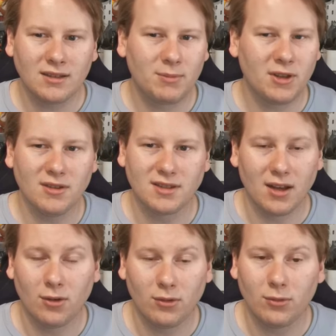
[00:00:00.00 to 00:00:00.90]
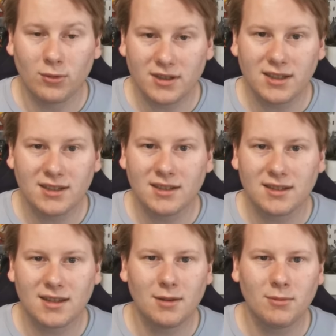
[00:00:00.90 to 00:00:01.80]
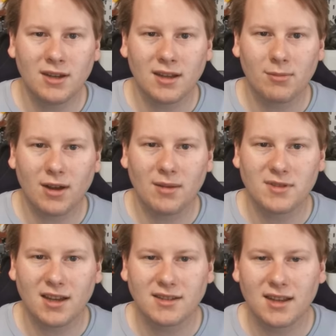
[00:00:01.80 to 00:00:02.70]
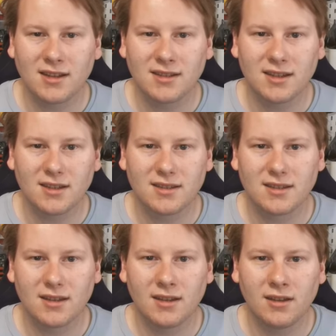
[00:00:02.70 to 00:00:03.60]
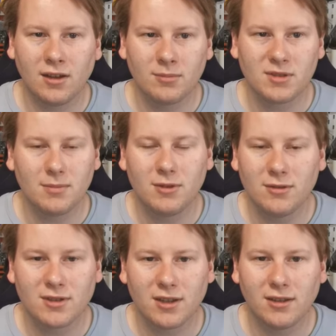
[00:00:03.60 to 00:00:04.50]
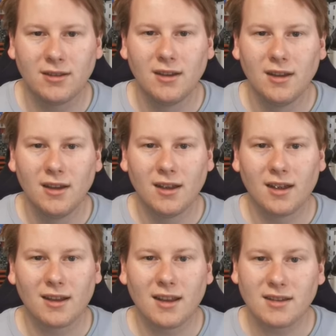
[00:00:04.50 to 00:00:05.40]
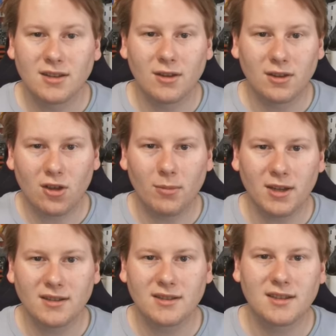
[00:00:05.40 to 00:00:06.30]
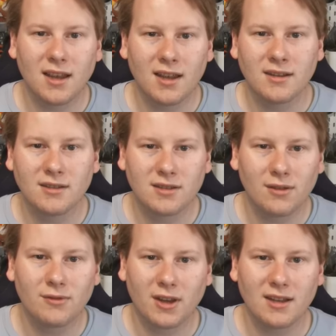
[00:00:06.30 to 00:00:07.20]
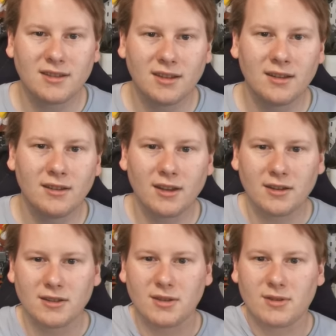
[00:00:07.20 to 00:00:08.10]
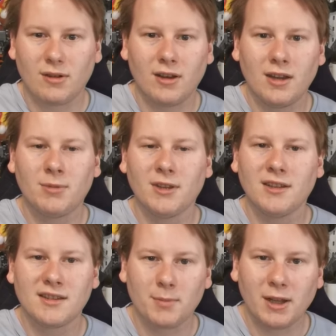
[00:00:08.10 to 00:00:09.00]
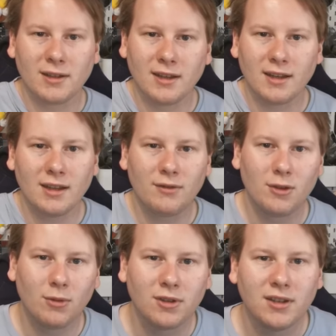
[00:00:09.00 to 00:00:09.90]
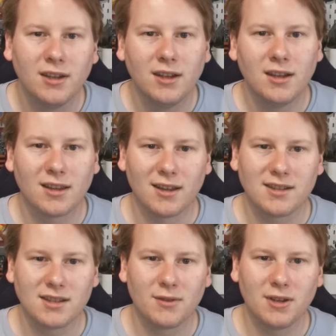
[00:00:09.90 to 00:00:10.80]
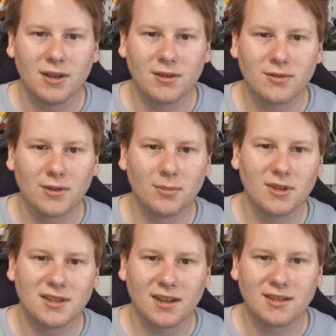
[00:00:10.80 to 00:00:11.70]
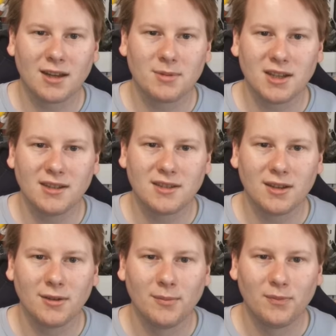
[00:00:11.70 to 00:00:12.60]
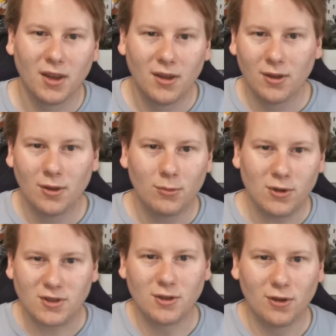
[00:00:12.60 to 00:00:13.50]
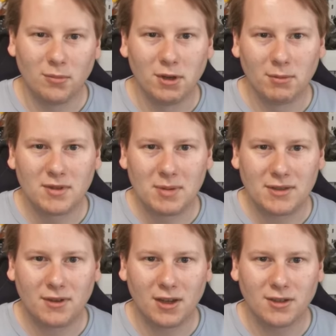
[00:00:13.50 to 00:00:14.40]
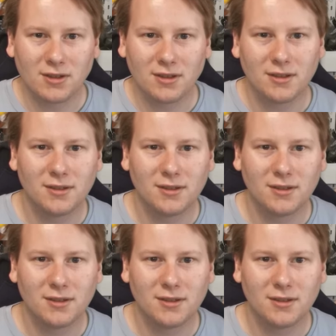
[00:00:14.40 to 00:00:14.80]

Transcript: because they're not audited in the same way that perhaps x eighty-six and ARM C P Us are? Uh, let us know in the comments, and don't forget to like and subscribe, and there's a bell here if you want the latest videos from Tech Tech Potato. What's your minimum specification?